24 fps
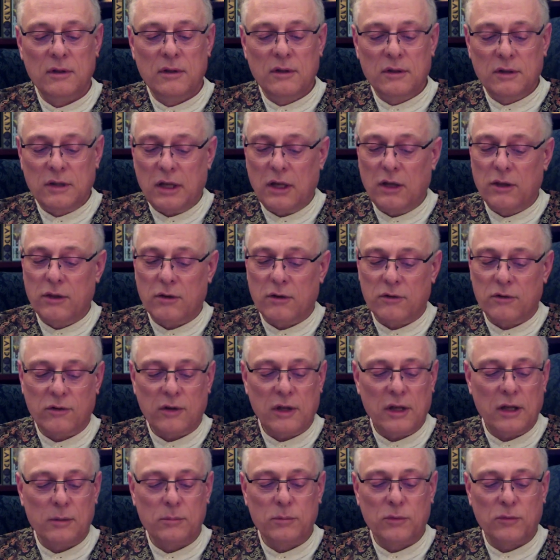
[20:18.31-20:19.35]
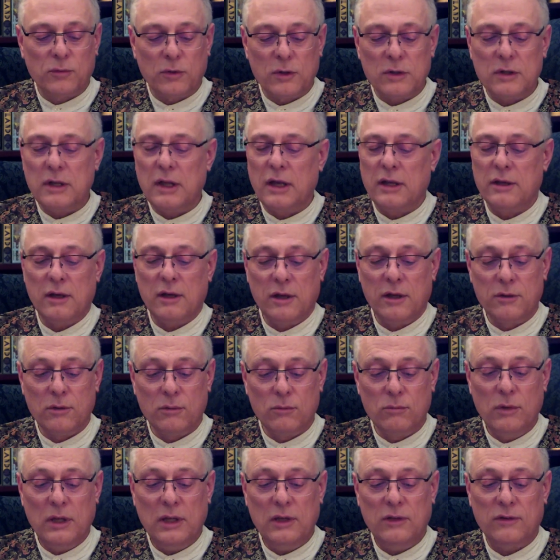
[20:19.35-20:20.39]
The others helped for none other
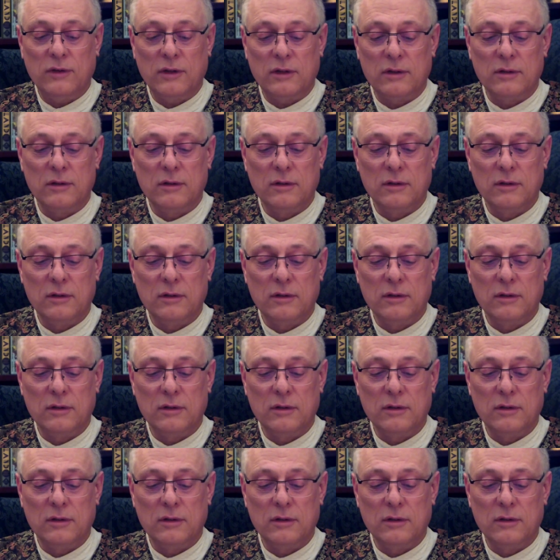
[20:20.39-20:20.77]
reason.